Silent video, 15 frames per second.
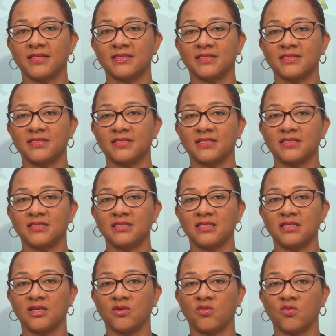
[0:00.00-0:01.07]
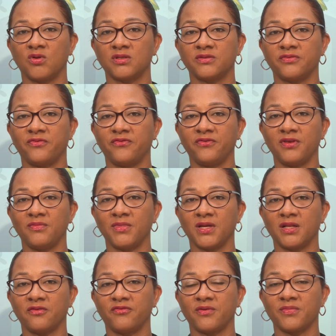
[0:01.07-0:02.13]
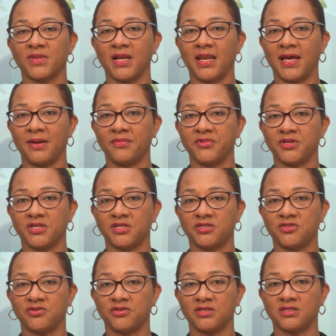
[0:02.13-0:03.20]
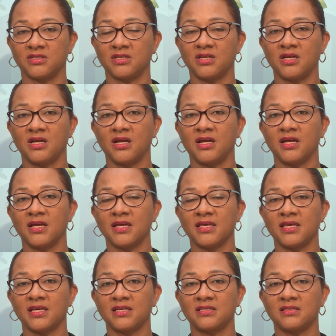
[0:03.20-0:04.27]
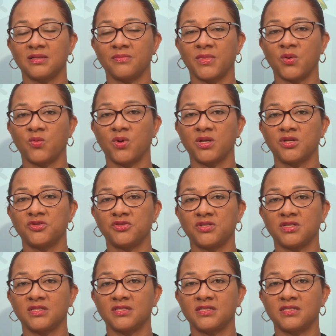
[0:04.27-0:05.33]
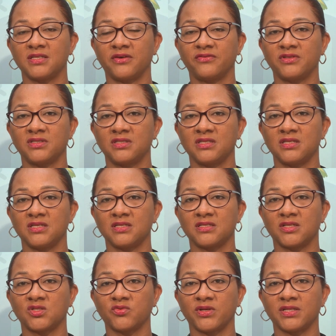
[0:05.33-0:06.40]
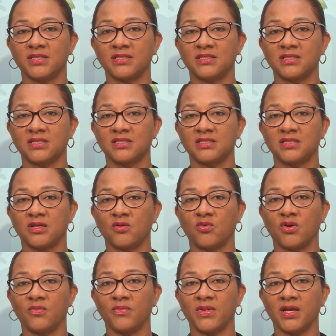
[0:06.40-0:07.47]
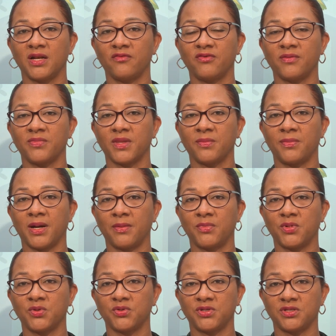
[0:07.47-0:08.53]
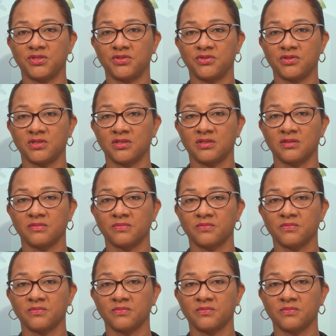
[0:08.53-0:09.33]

is a 60-year-old female from the Labrie district. Case number 170 is a 26-year-old male from the Babono district.